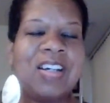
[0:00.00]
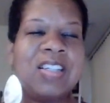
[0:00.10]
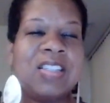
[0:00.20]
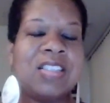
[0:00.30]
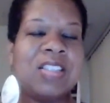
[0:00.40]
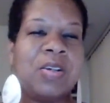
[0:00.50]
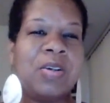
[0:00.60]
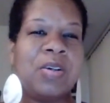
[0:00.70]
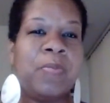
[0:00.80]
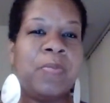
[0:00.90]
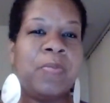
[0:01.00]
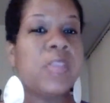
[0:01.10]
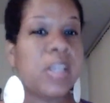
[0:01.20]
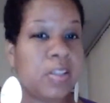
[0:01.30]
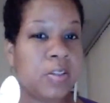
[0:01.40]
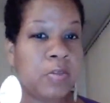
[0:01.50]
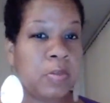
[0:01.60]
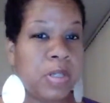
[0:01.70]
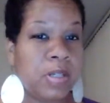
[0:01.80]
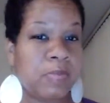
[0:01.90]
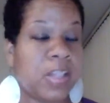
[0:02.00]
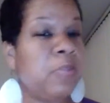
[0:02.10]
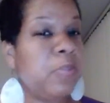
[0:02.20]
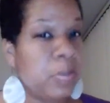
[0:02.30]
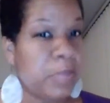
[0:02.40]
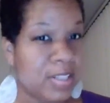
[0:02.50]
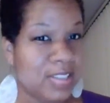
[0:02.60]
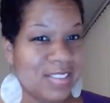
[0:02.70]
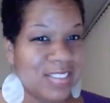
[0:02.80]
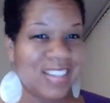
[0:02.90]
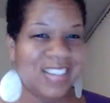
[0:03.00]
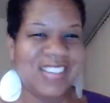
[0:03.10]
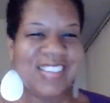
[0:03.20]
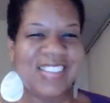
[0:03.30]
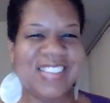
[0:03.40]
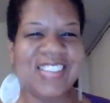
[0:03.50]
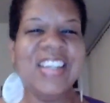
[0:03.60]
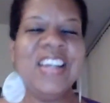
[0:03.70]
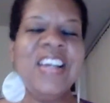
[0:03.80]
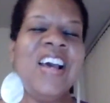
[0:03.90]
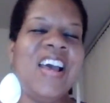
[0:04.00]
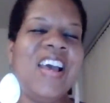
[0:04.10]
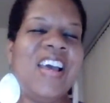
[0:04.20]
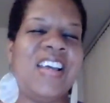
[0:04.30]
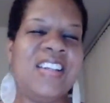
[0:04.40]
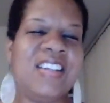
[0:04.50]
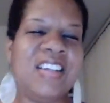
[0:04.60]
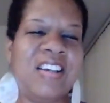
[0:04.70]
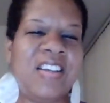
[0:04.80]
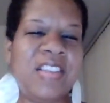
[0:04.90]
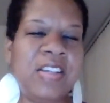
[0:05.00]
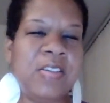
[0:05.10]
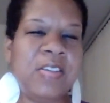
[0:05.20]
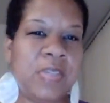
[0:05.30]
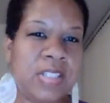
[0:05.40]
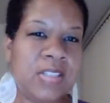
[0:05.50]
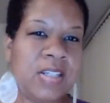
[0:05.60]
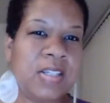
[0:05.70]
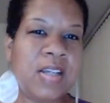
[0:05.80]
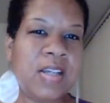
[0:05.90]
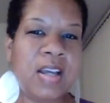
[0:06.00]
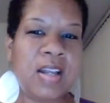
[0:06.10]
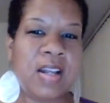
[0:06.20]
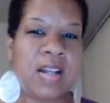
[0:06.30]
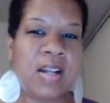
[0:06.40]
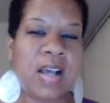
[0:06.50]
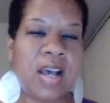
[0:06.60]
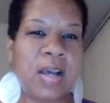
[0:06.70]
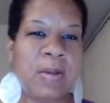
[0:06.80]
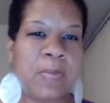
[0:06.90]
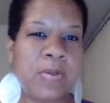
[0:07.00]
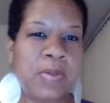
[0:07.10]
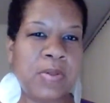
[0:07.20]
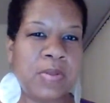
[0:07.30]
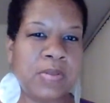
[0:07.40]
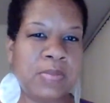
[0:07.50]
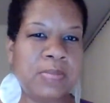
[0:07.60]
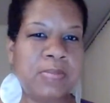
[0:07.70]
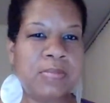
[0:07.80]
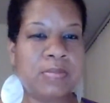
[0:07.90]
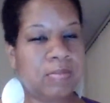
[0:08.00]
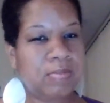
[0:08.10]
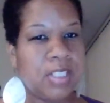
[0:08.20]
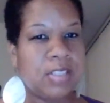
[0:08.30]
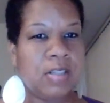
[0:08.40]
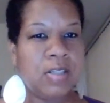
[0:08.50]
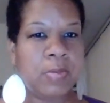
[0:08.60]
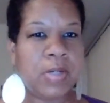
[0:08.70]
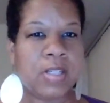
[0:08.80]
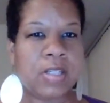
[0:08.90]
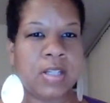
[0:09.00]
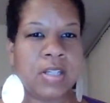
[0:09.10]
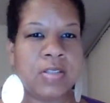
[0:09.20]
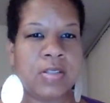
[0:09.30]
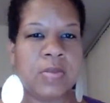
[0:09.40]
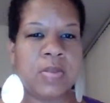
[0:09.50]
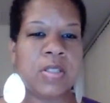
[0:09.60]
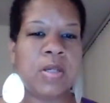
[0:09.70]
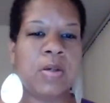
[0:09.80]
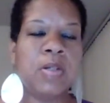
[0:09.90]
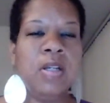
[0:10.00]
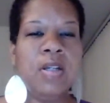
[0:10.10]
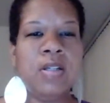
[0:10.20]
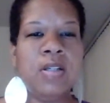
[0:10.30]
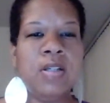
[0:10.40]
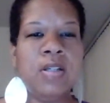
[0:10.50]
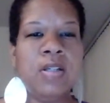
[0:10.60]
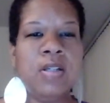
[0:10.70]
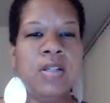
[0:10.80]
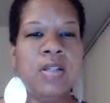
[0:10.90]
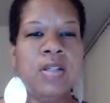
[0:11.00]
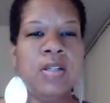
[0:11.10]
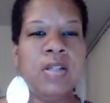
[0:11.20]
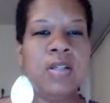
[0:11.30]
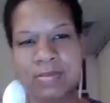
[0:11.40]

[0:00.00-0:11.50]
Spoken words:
So thank you for your patience. And thank you for listening. And I will let y'all know when I get that to you. So take care, be well.